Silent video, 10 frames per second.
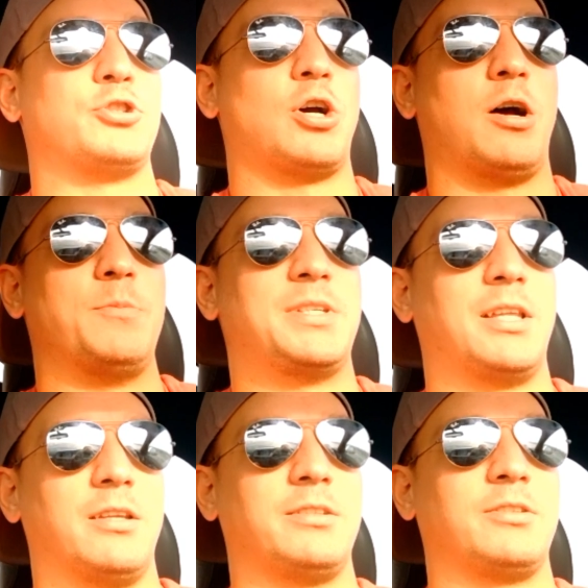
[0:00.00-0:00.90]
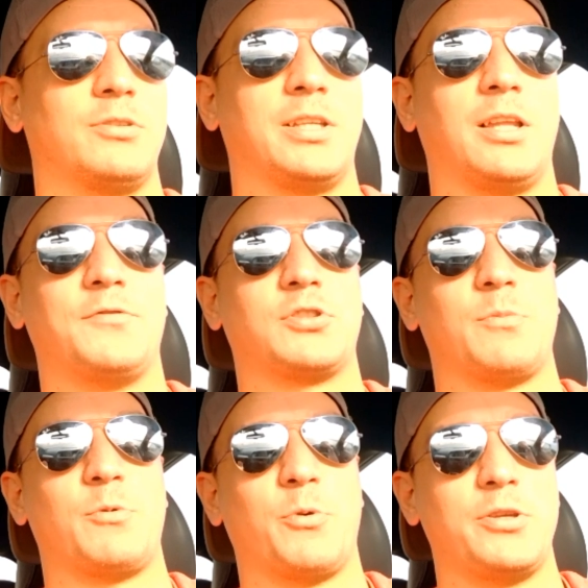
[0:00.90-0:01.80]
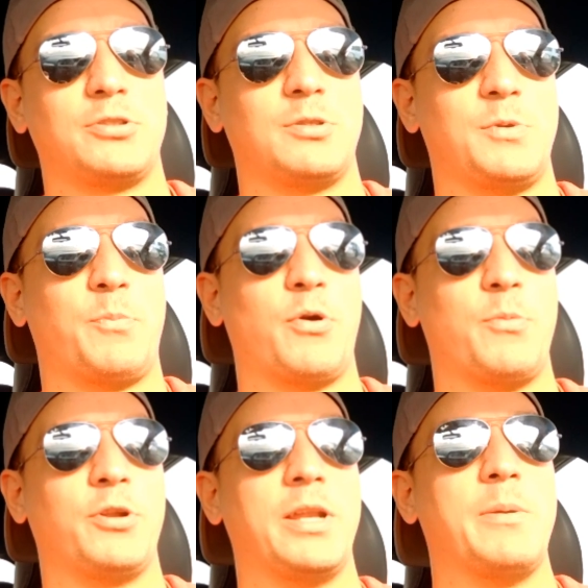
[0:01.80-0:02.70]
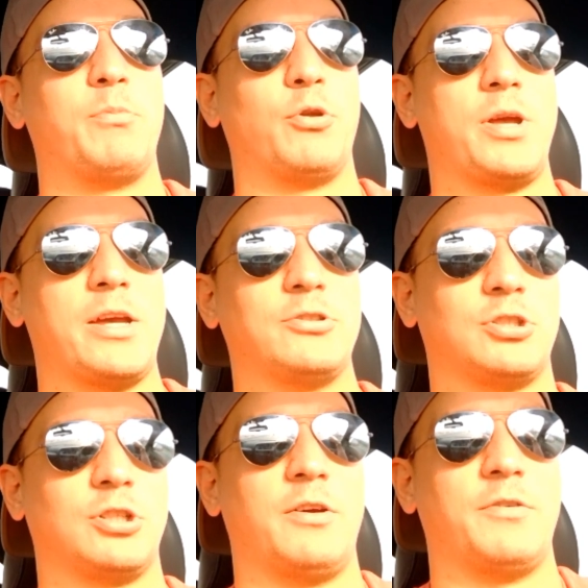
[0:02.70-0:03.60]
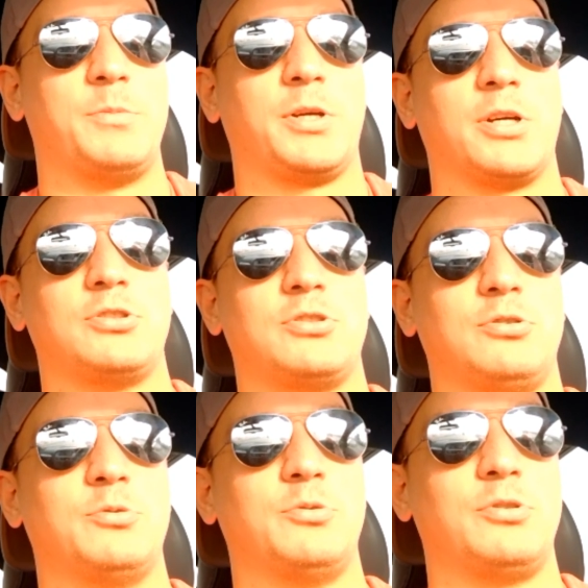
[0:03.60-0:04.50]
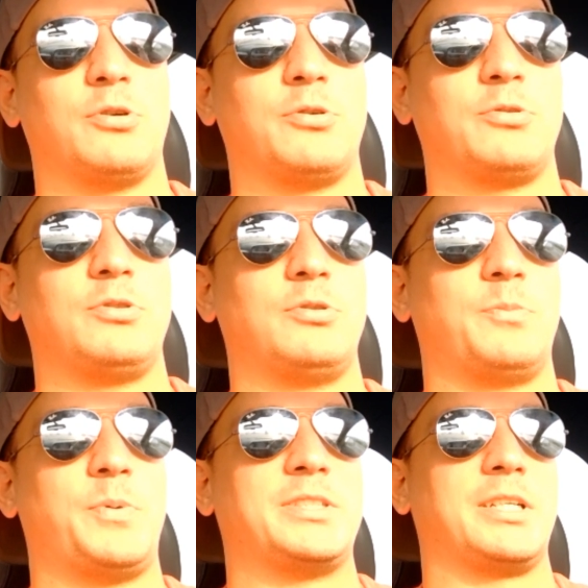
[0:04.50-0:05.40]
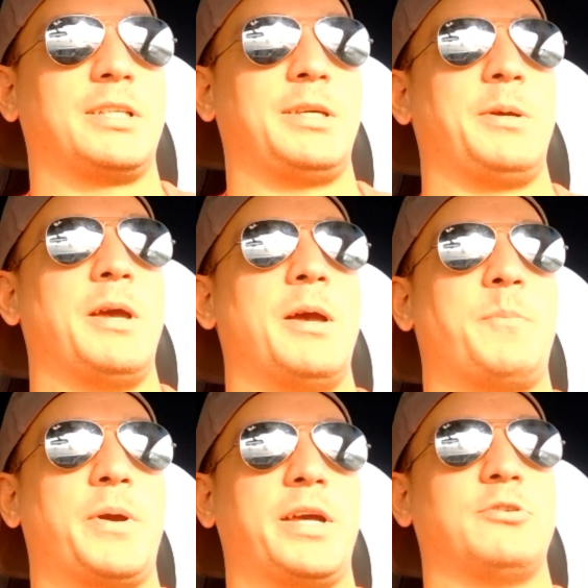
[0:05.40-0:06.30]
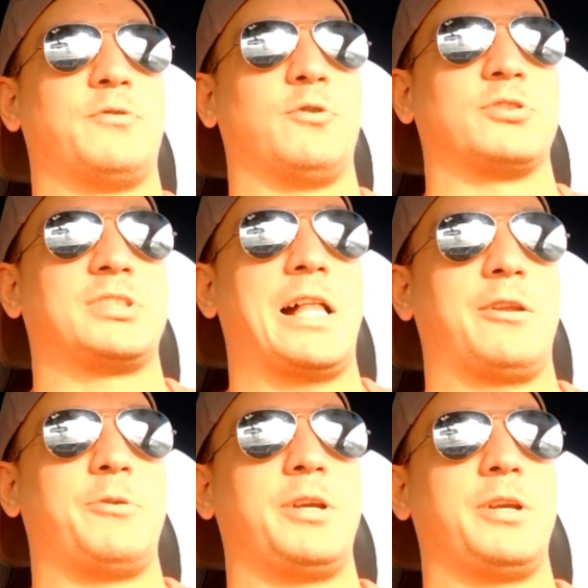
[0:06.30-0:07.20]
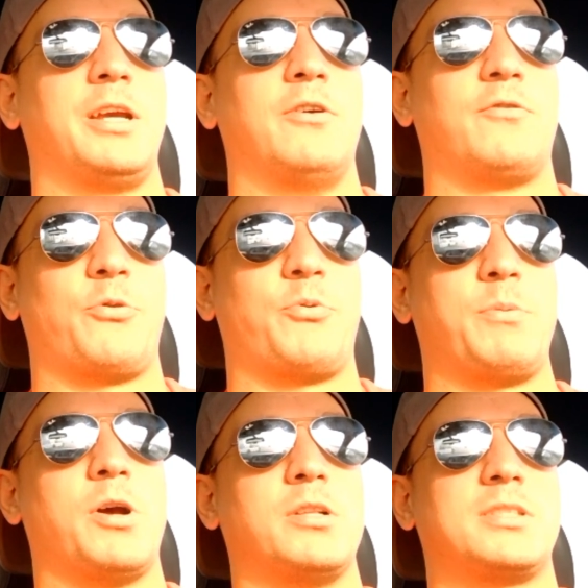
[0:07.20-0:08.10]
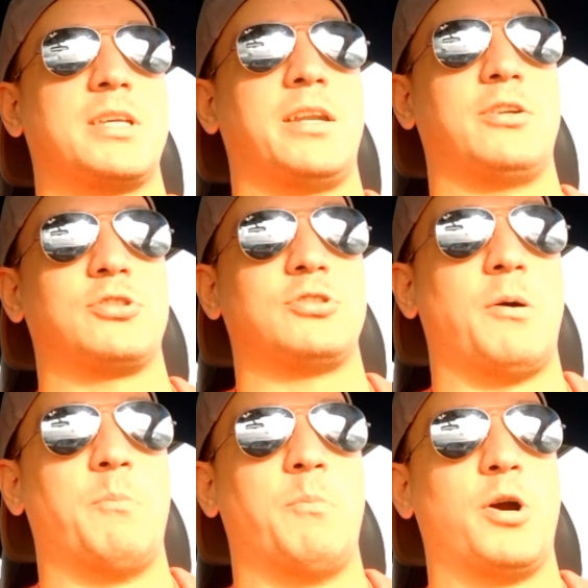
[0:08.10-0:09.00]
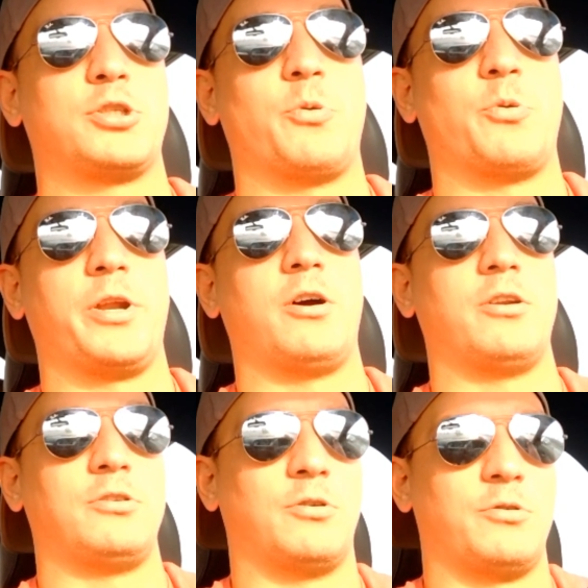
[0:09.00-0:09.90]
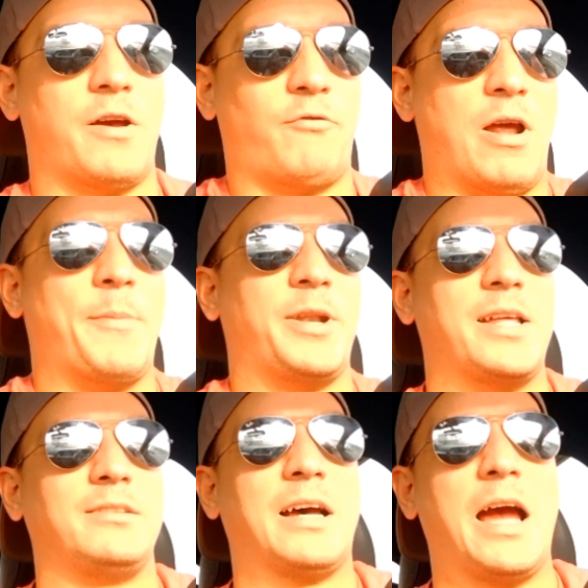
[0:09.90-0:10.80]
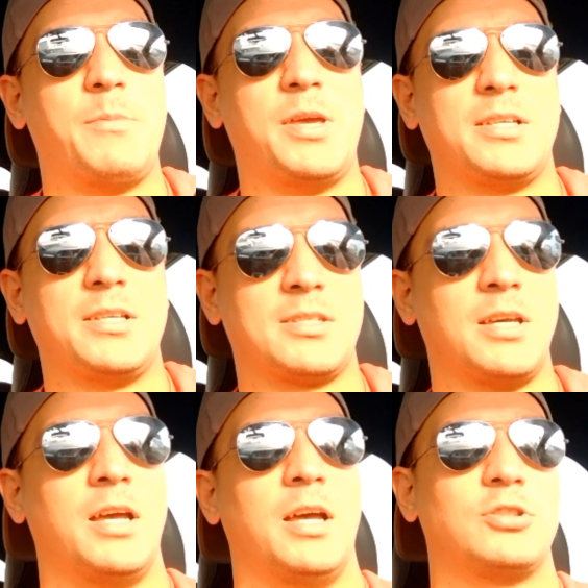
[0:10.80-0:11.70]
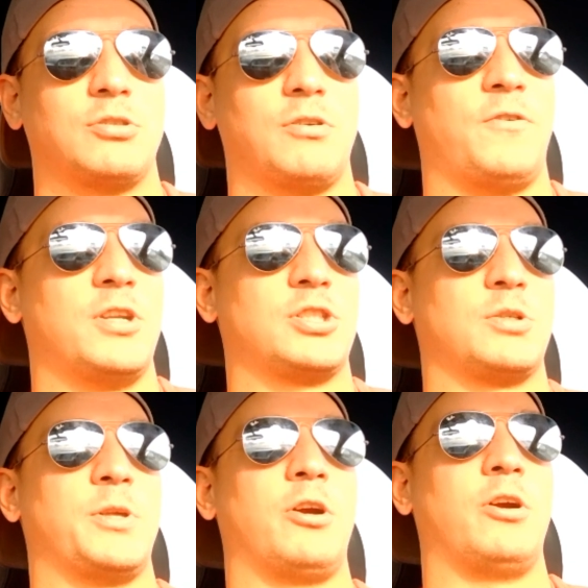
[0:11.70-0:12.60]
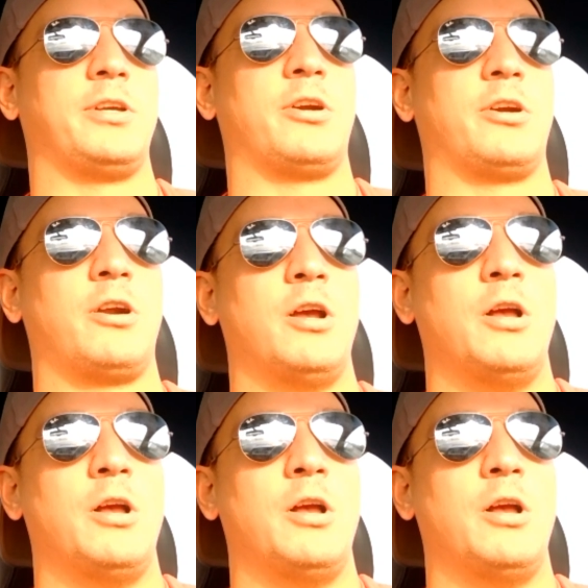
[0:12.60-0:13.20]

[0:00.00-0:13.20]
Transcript: jobs, they love summer. When I used to be a permanent employee, I used to love it because you're basically paid your full salary for 3 months and there's not much going on. You have Ramadan timings, so you finish a bit earlier.